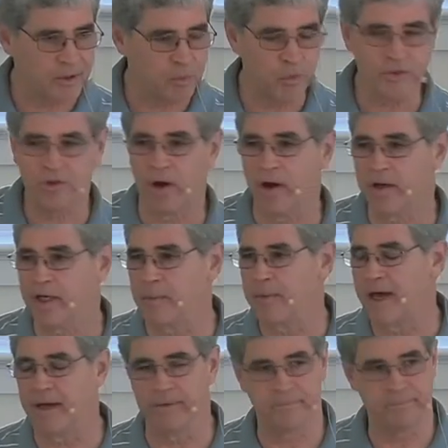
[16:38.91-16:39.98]
We're talking
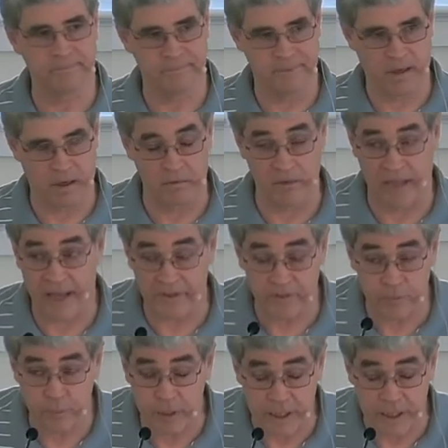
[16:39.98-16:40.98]
about a lot of